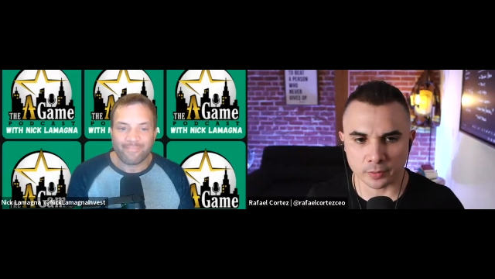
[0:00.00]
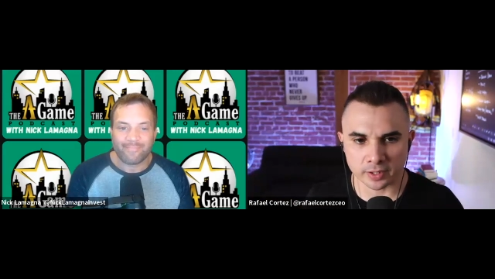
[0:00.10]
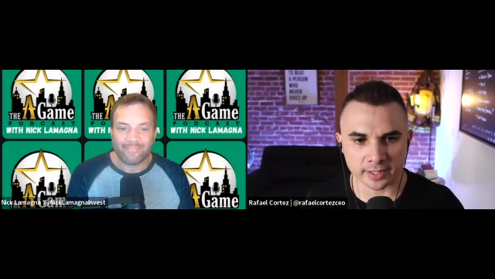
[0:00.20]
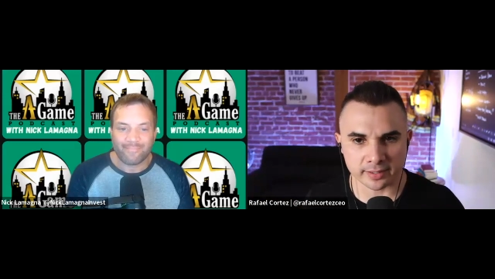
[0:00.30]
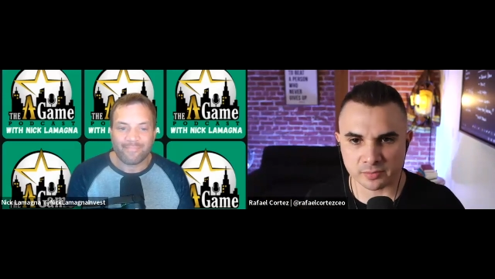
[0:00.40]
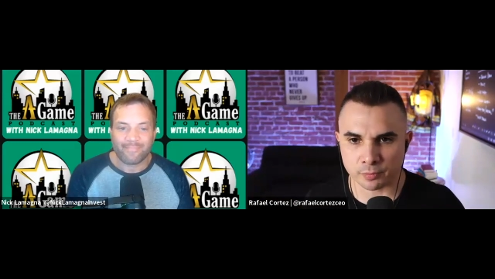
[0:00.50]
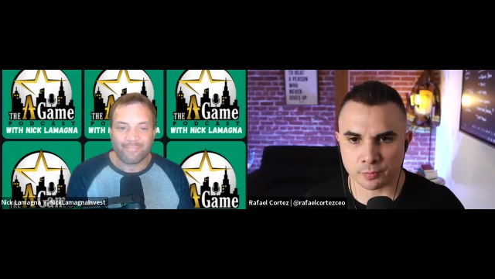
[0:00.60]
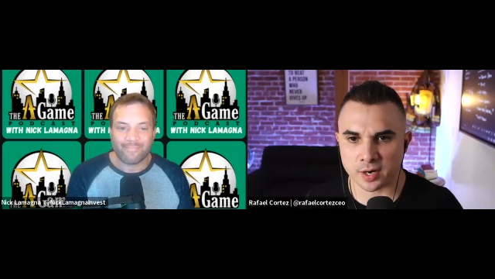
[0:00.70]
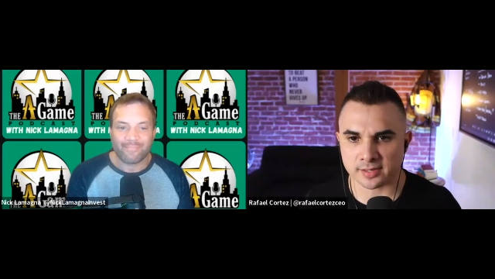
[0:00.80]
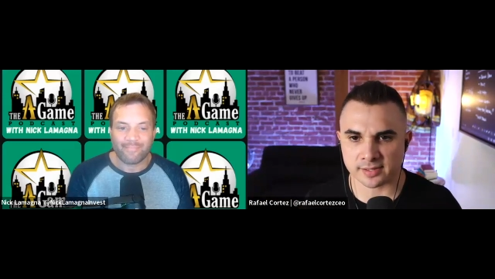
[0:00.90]
Speaker 1: day dispo
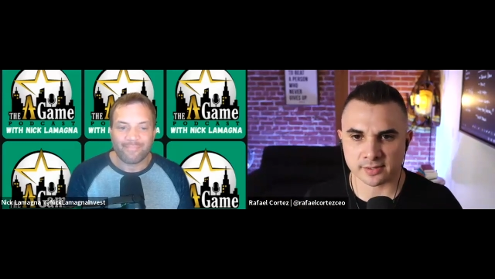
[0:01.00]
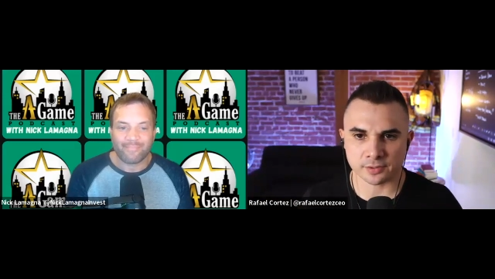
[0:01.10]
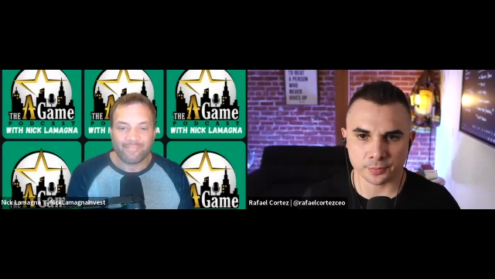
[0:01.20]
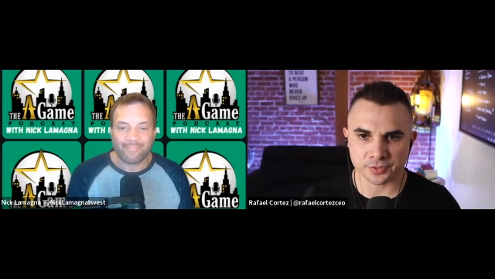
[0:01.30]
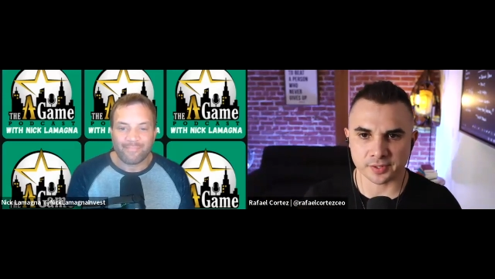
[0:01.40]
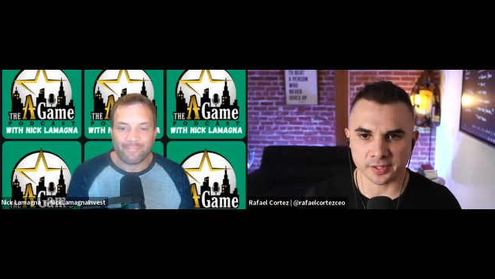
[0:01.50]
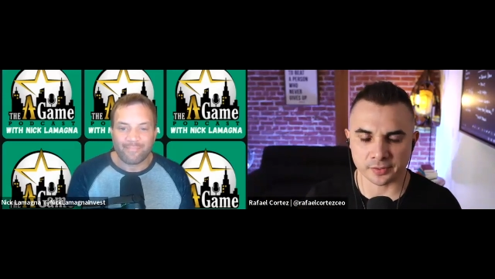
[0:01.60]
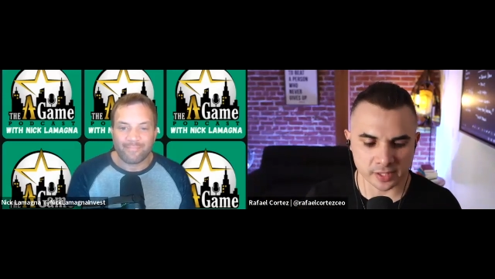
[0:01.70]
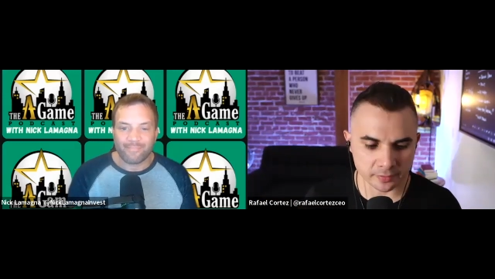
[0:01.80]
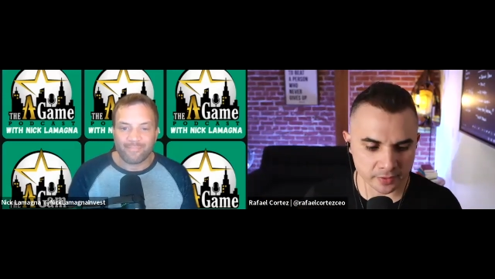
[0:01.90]
process to push the deals
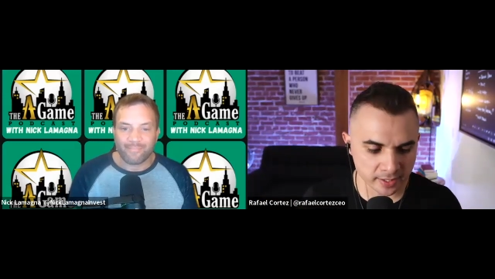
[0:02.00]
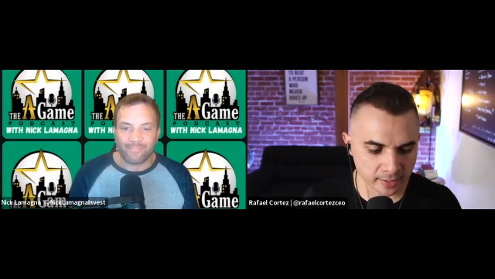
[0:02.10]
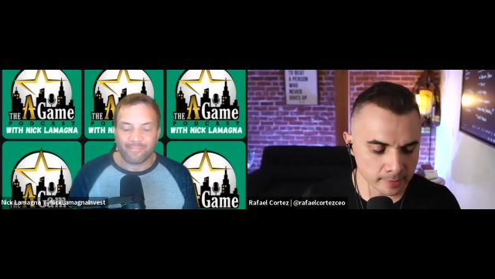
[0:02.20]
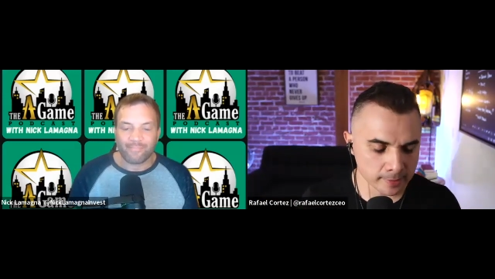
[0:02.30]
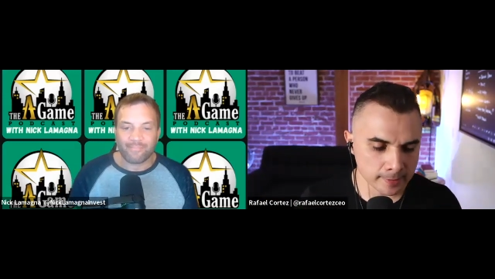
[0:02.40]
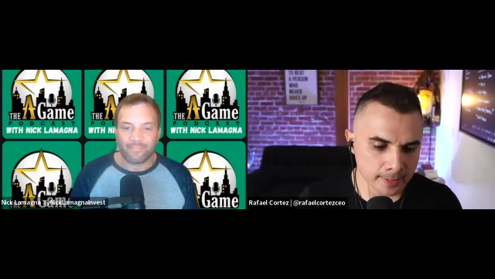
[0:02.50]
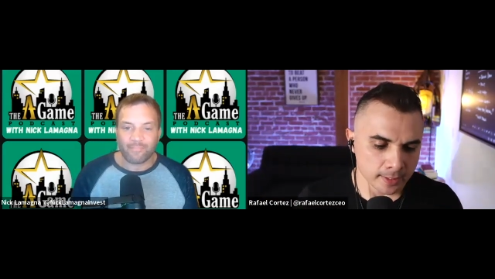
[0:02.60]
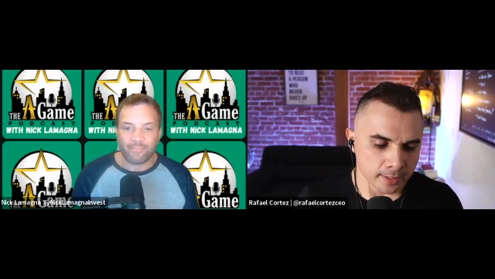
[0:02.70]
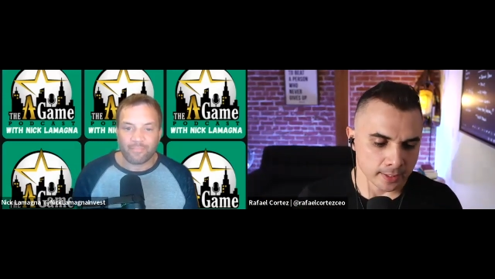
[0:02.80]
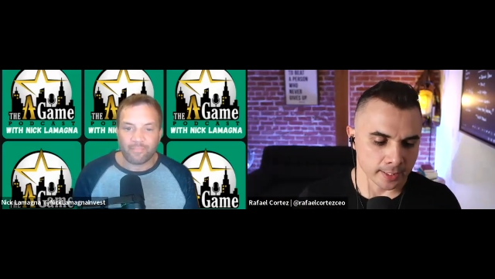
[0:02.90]
and everything.
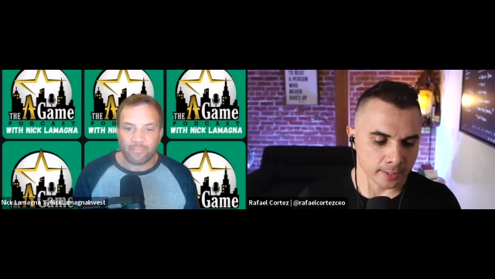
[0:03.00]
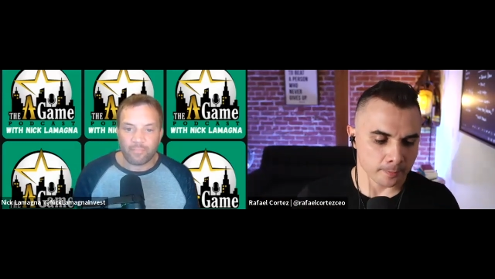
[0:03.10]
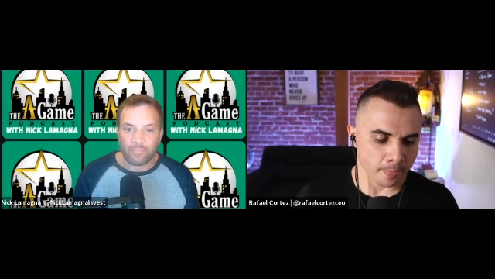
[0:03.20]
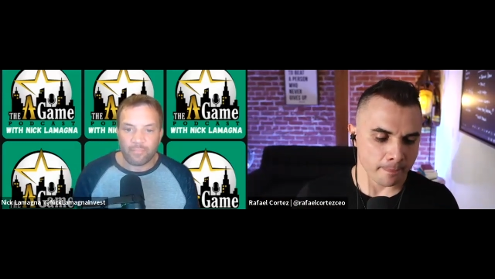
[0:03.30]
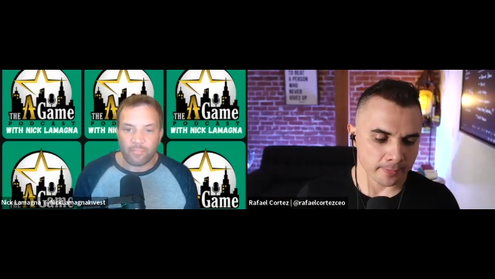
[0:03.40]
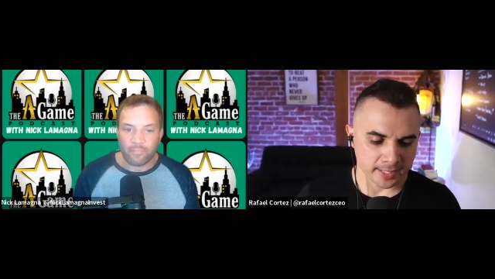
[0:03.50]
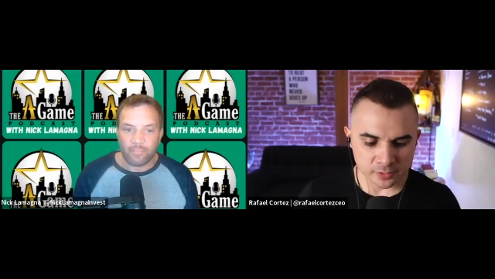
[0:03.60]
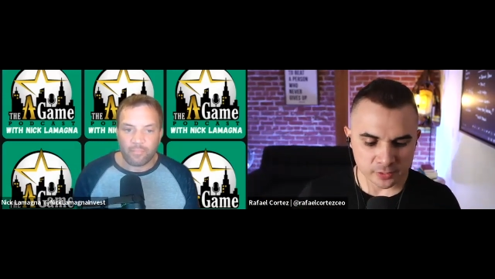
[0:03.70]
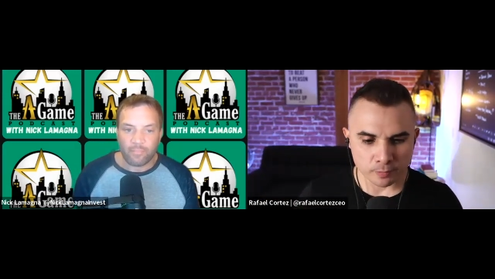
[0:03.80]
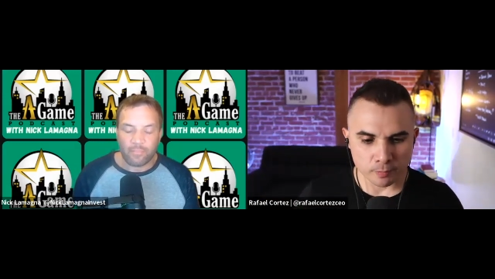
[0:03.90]
Now, that's
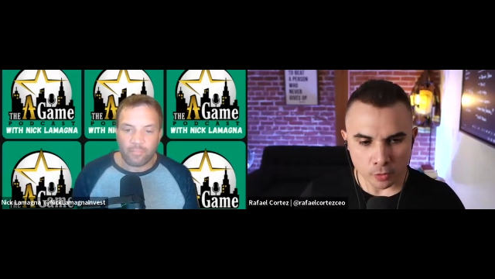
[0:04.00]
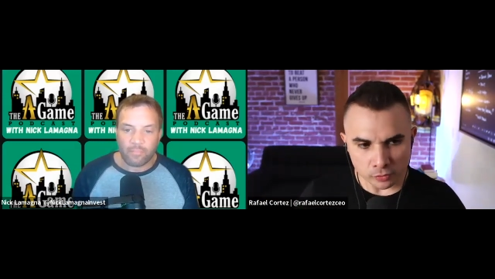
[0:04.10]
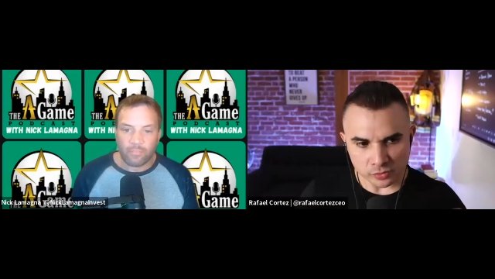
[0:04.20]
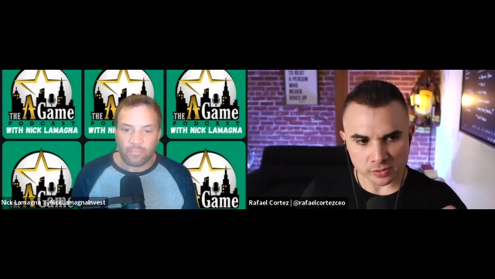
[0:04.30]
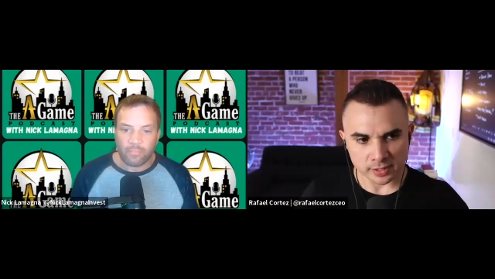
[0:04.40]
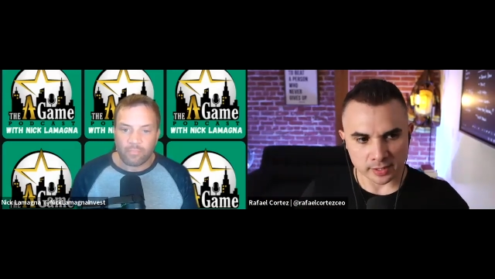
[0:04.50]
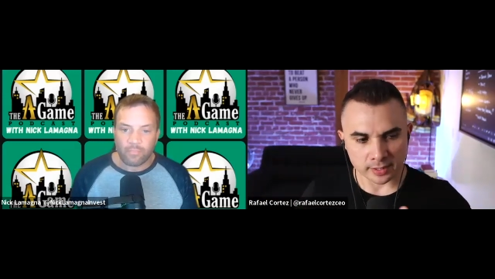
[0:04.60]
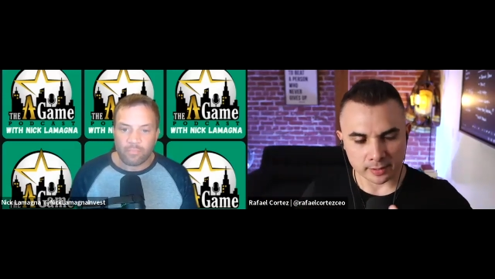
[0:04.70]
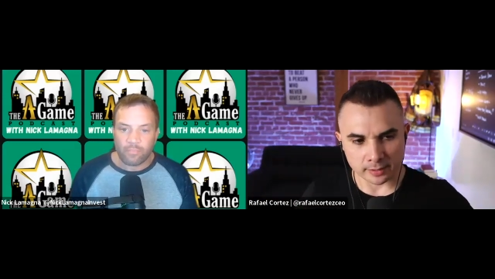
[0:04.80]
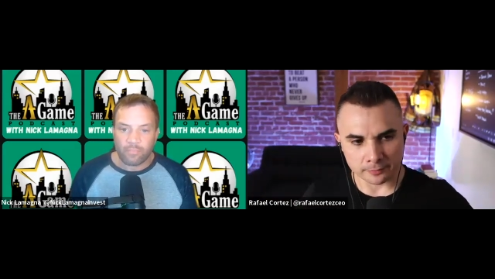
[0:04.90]
where most, uh,
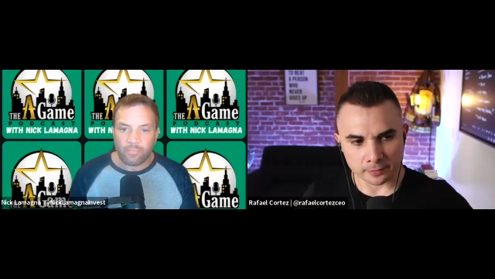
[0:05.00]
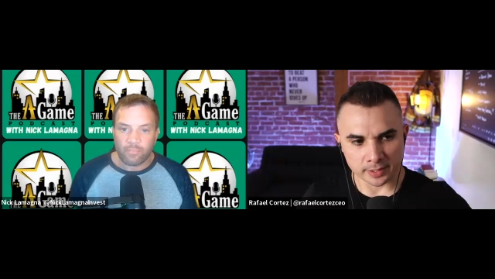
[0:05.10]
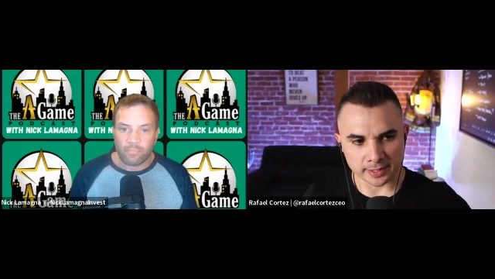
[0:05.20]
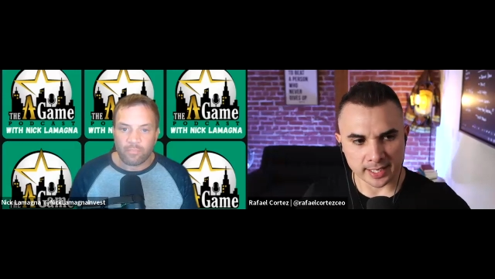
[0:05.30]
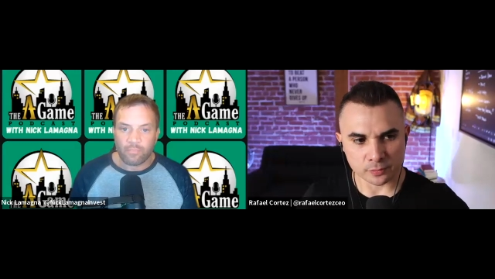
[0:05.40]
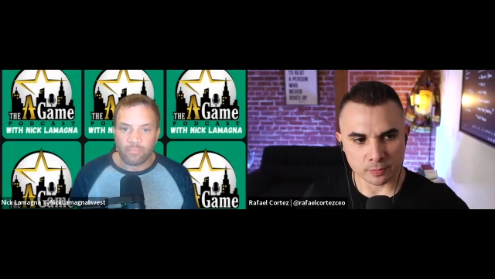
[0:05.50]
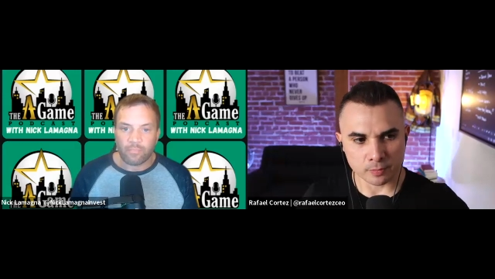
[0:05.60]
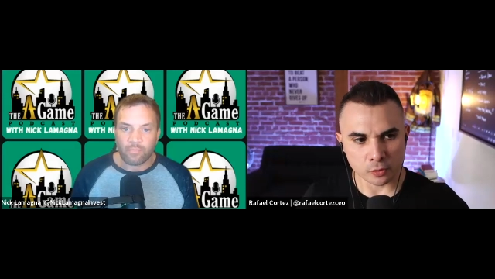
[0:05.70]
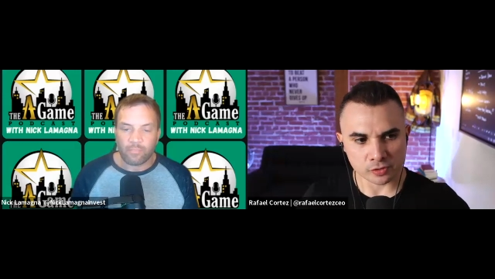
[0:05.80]
I feel like that's where most